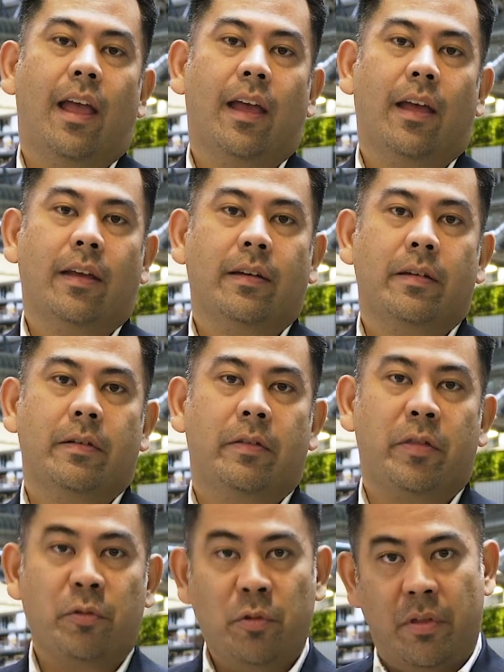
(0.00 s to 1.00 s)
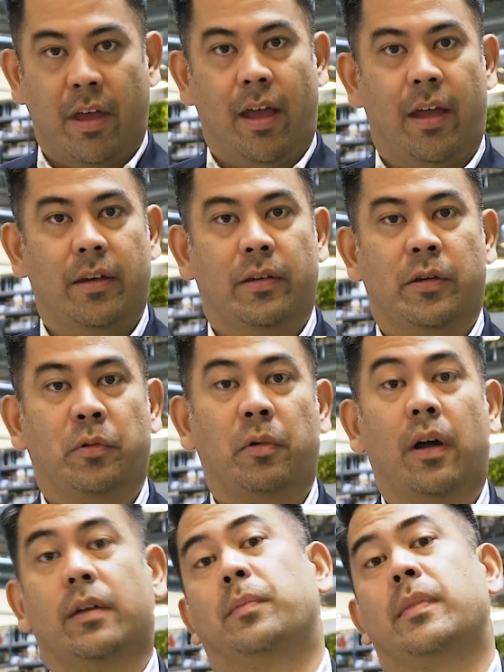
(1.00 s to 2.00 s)
And through that, you're
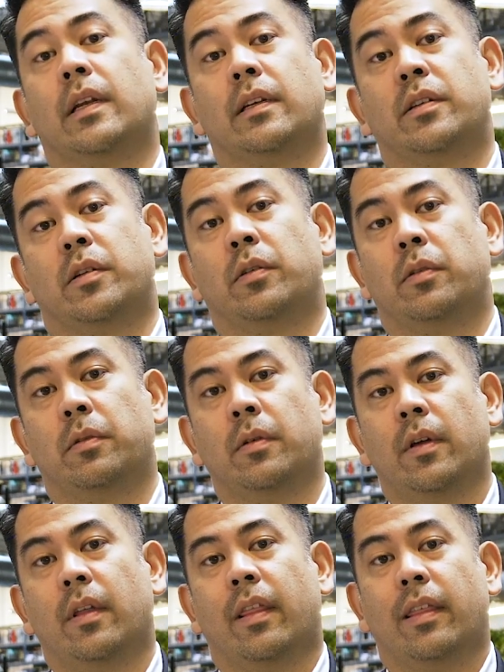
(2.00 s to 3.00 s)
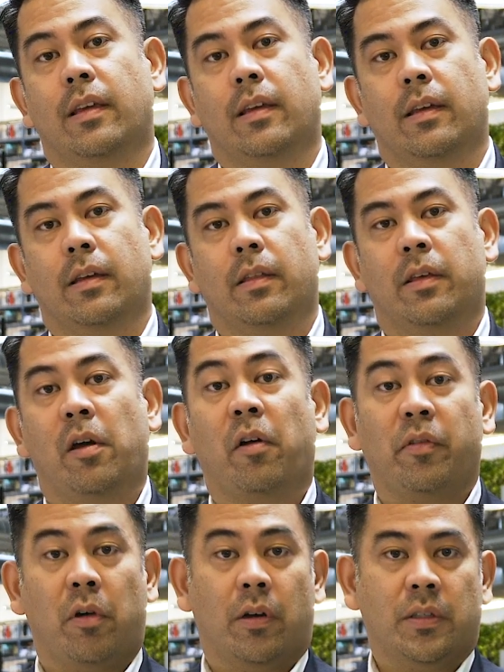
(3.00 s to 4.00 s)
welcomed into the
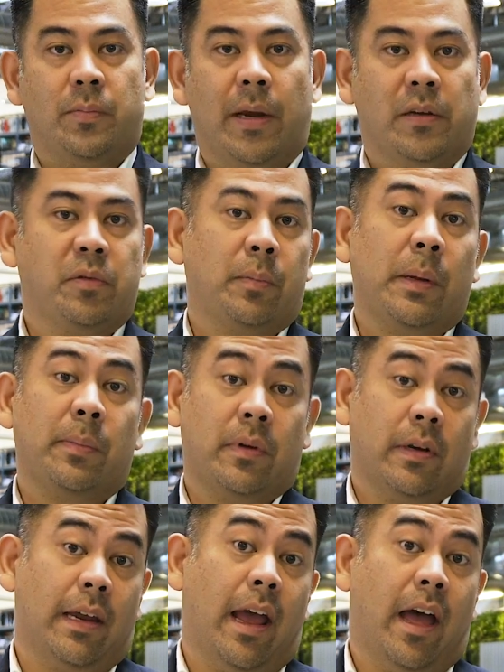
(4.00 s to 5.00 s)
overall space where people can